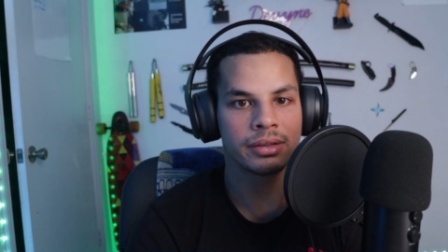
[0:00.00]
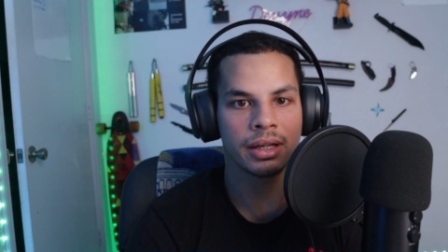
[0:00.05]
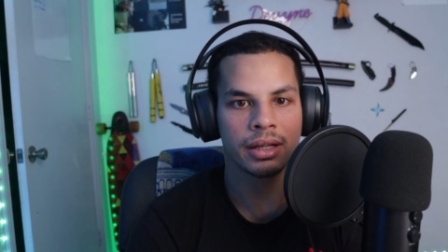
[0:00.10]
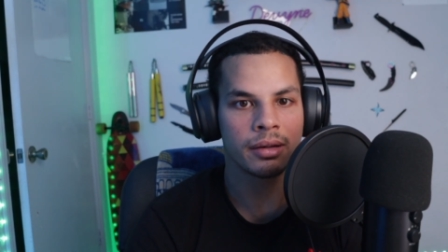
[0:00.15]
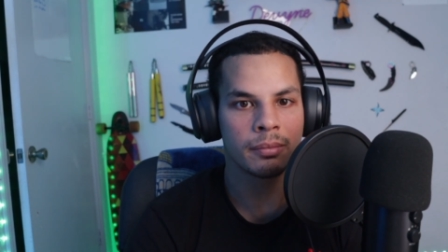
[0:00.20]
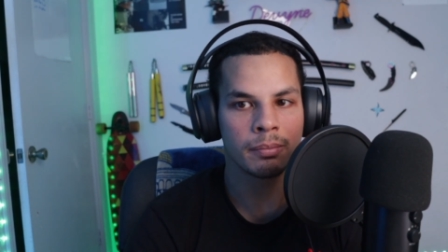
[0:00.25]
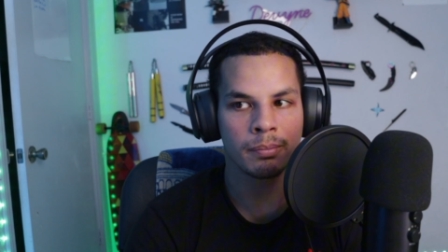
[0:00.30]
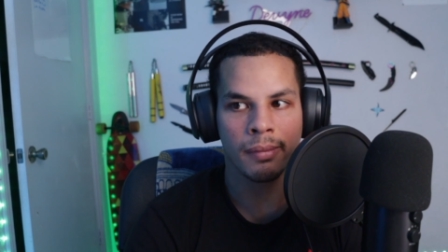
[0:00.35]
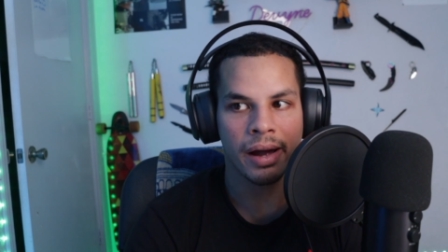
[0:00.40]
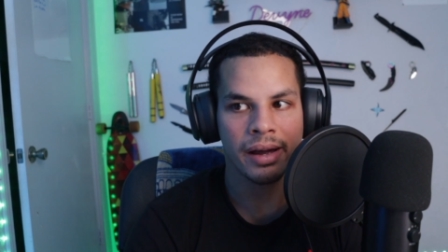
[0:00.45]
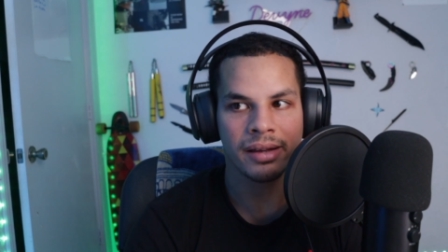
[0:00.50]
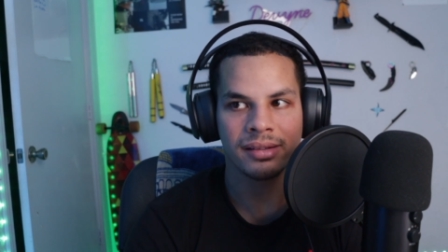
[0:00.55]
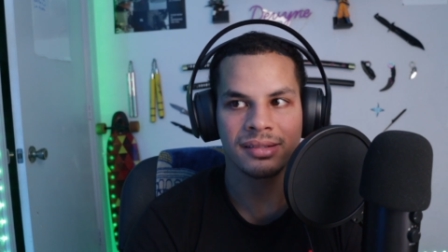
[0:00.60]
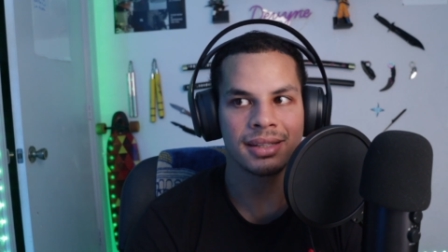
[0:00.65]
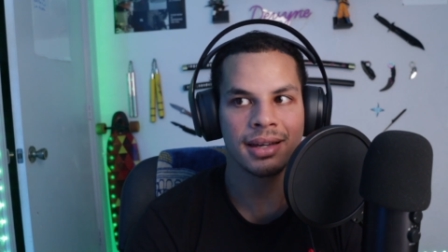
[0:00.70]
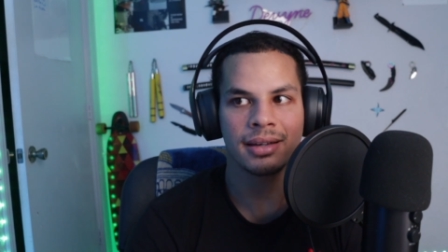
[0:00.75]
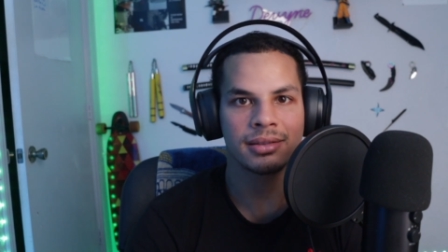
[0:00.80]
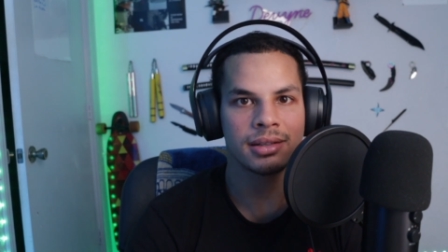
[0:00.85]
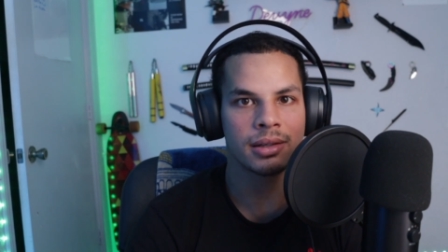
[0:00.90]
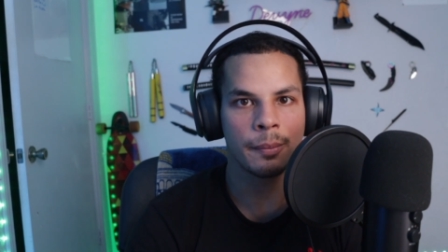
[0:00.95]
and
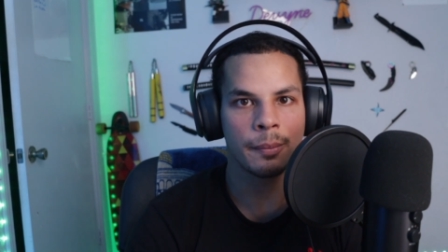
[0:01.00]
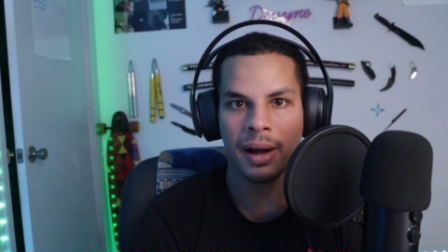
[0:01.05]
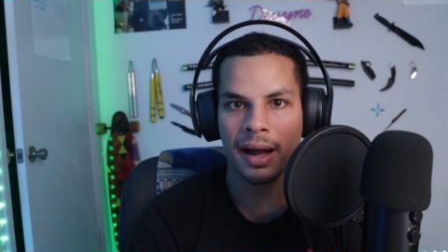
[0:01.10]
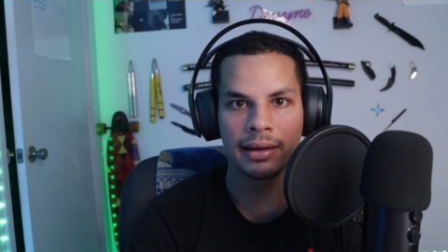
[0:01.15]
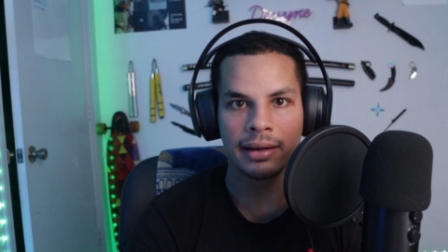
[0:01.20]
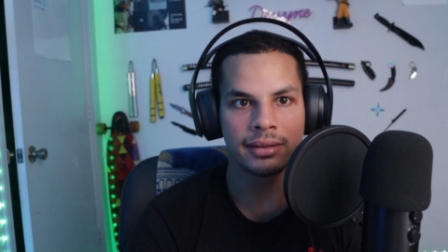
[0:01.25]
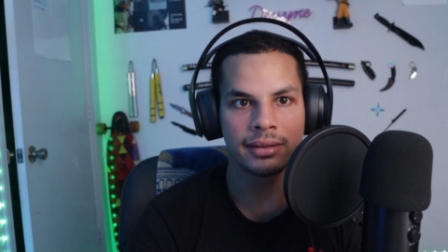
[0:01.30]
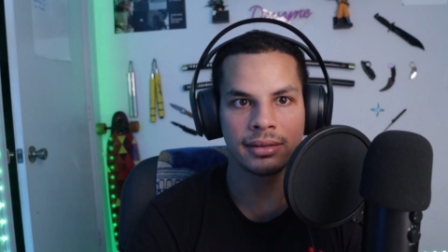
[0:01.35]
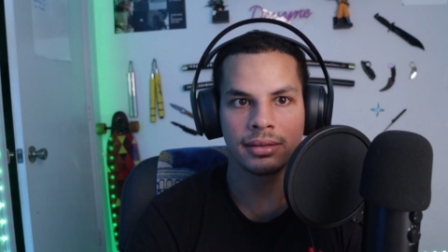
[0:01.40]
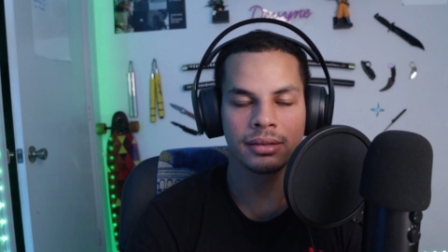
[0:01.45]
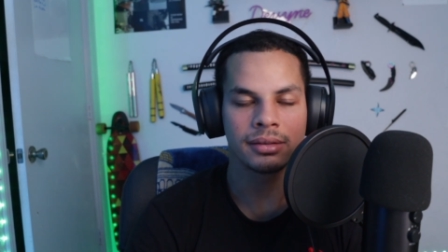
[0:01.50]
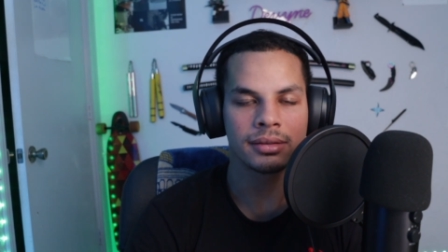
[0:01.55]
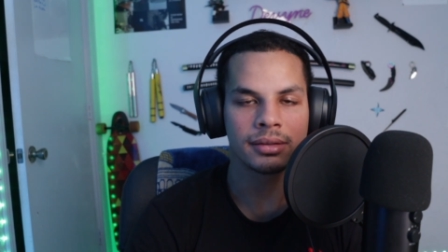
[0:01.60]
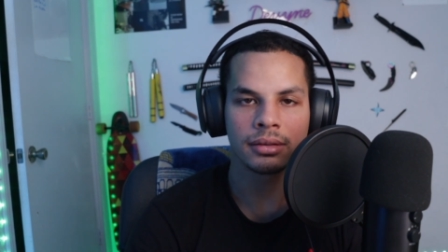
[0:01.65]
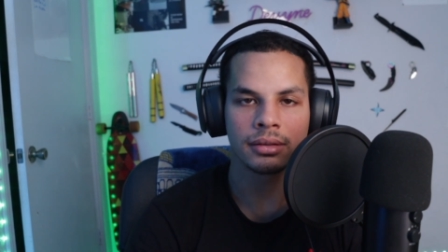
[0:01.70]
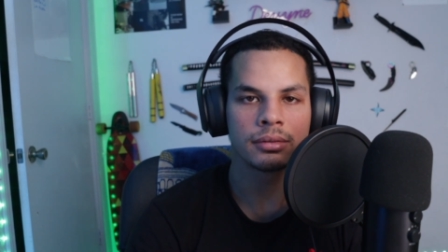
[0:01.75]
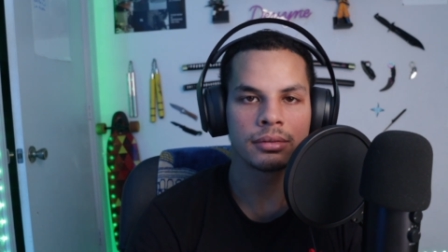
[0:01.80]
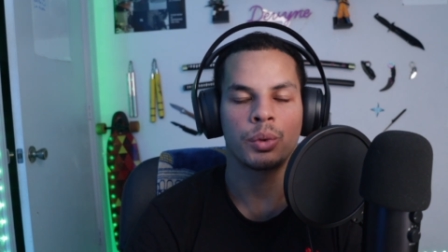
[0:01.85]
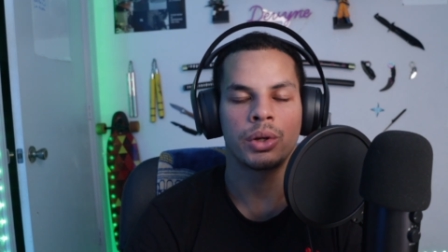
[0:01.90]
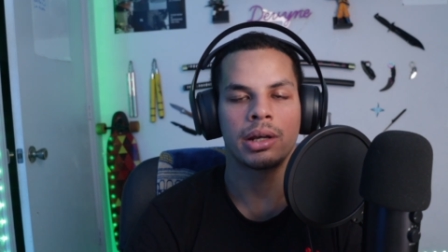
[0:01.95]
mindsets and politics
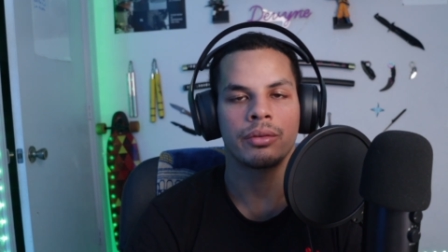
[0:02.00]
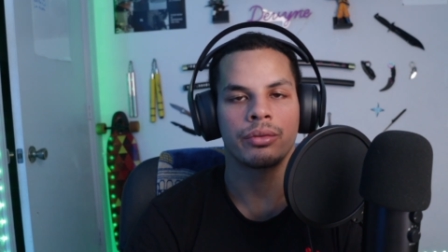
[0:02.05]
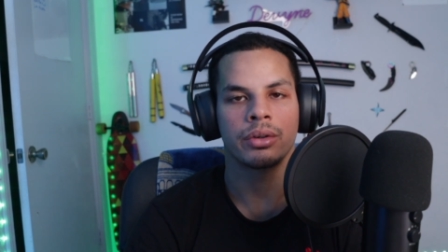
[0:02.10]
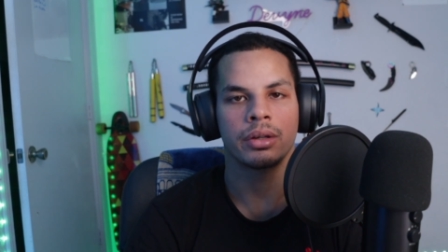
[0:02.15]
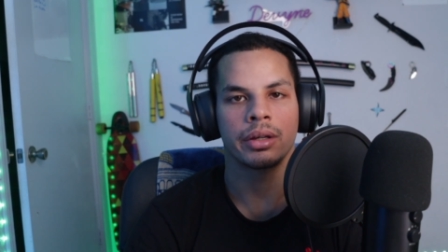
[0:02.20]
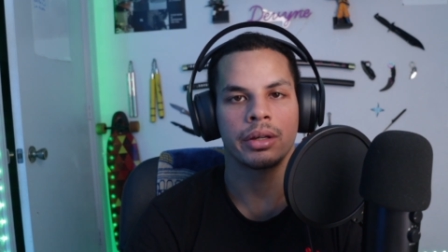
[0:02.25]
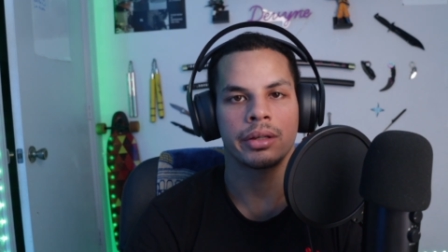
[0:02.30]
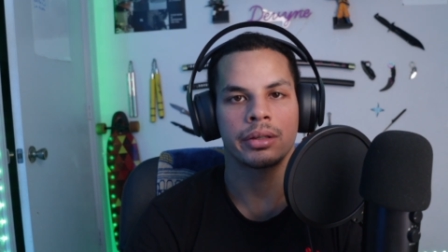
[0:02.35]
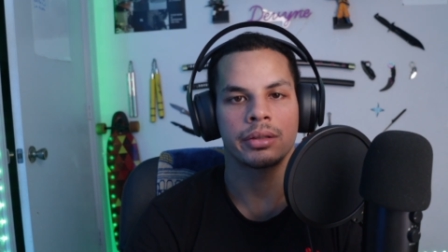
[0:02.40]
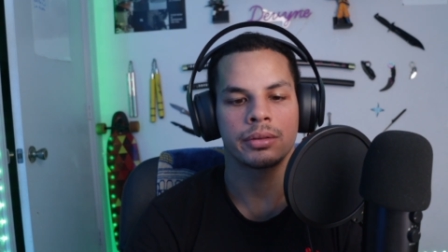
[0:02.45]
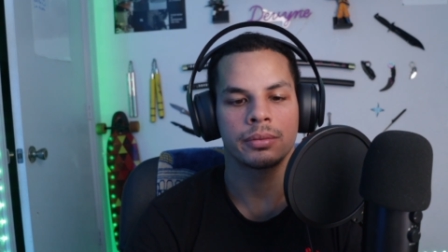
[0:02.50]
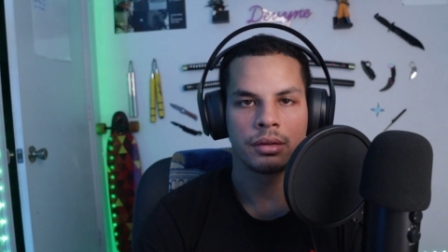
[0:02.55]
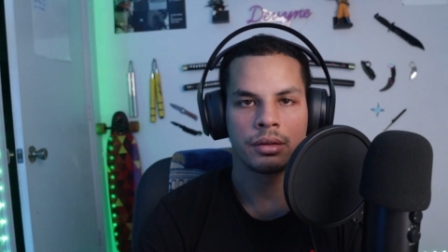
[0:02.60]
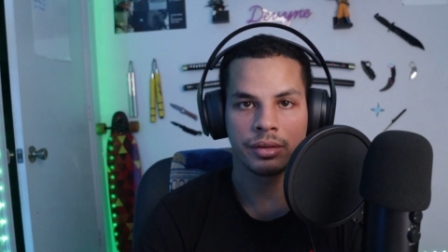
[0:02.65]
and whatever it is,